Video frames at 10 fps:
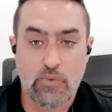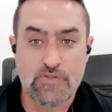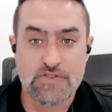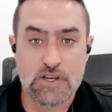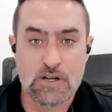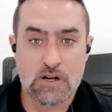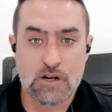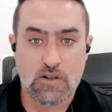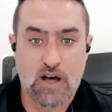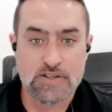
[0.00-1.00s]
seen a
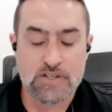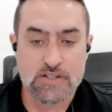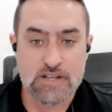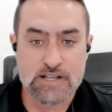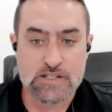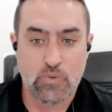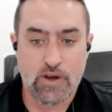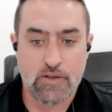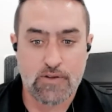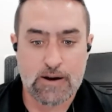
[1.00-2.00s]
lot of success
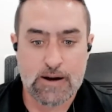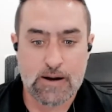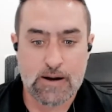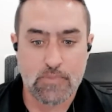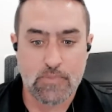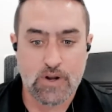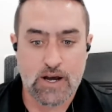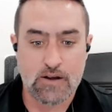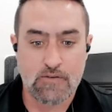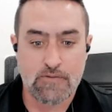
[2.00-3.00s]
with
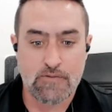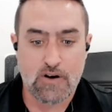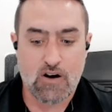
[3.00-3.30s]
kind of